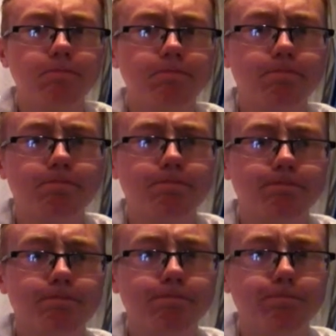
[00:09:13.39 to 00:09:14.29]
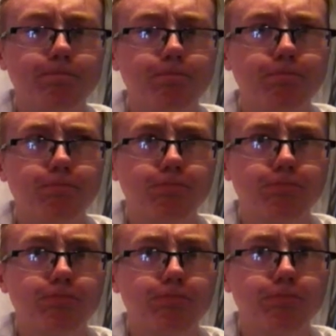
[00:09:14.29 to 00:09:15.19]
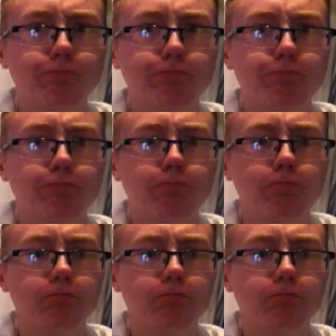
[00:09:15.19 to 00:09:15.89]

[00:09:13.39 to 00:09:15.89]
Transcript: (silence)